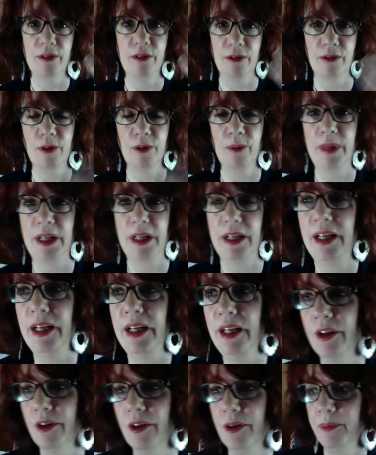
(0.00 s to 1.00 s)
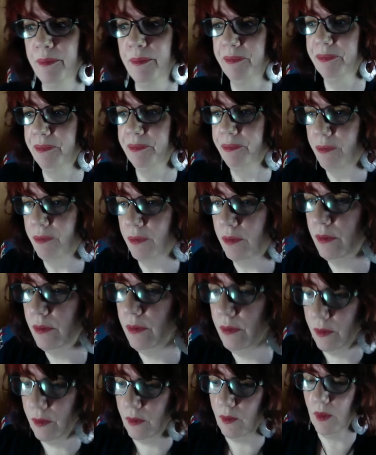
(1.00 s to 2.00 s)
for me to heal
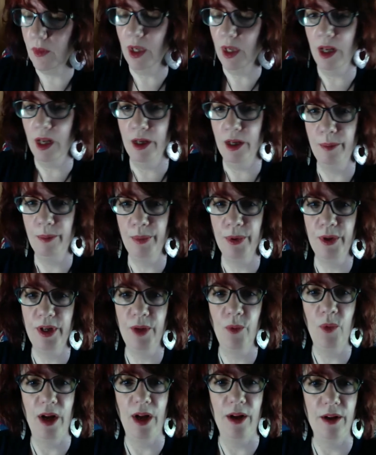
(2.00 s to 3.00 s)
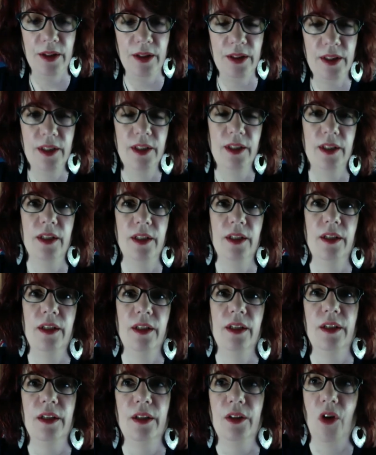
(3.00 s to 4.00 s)
pretty well,
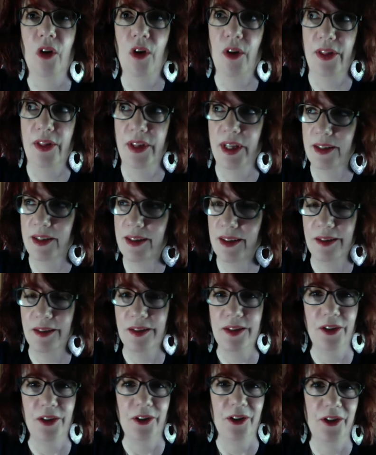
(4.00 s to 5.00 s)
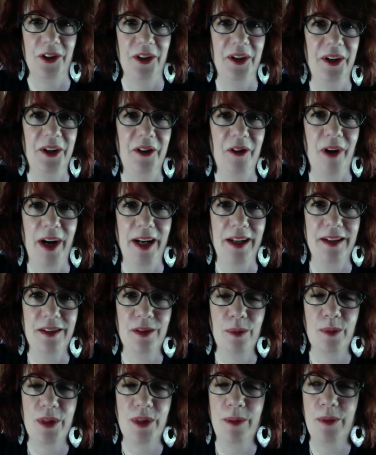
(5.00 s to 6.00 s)
all things considered, right?
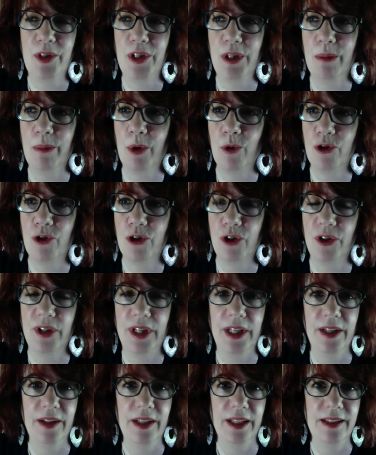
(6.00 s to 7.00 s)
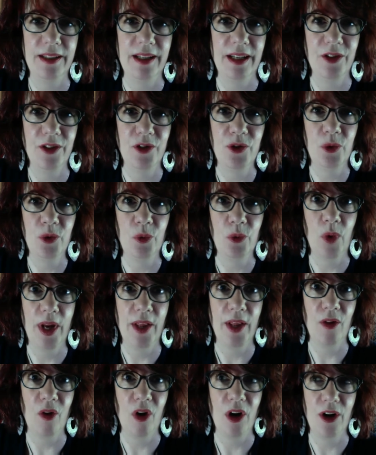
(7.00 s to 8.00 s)
Sometimes the emotional healing takes way
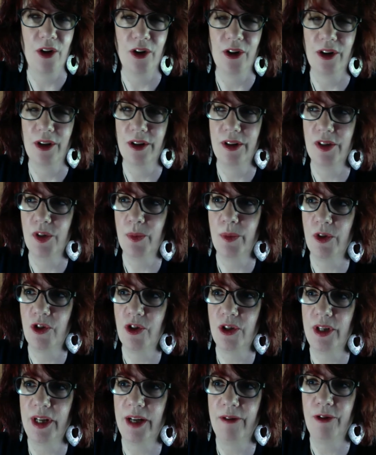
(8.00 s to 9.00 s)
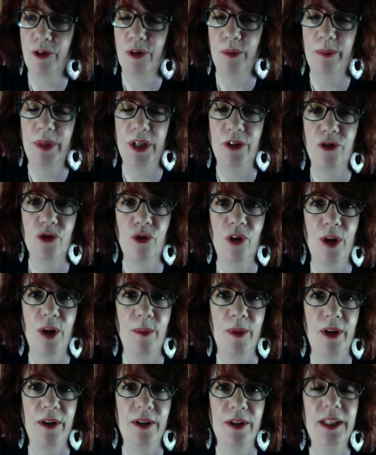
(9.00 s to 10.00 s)
longer, especially after a big
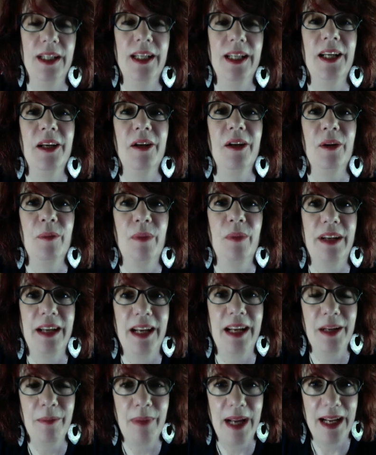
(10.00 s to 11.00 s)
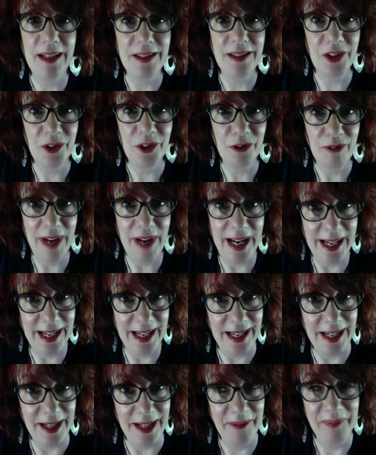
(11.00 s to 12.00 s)
trauma. But getting back to the
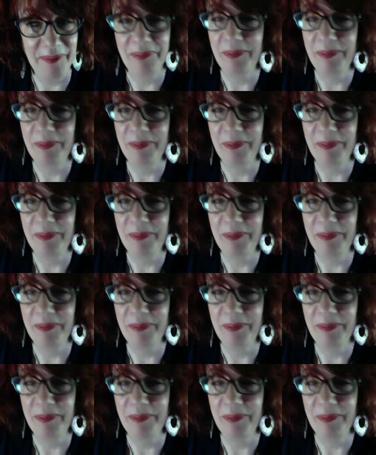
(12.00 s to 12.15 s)
Reiki,